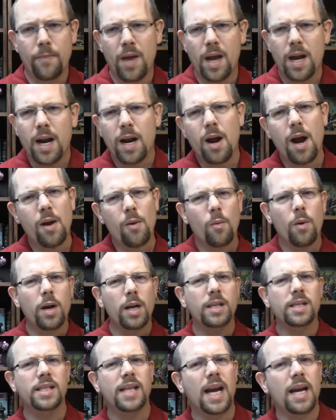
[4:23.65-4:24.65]
And I want to
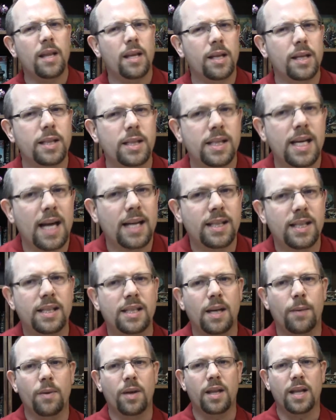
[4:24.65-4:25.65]
say that this is actually
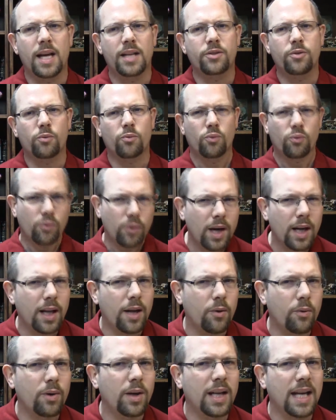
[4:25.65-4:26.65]
something that's really,
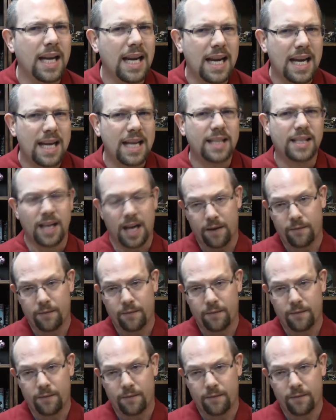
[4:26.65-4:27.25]
really easy.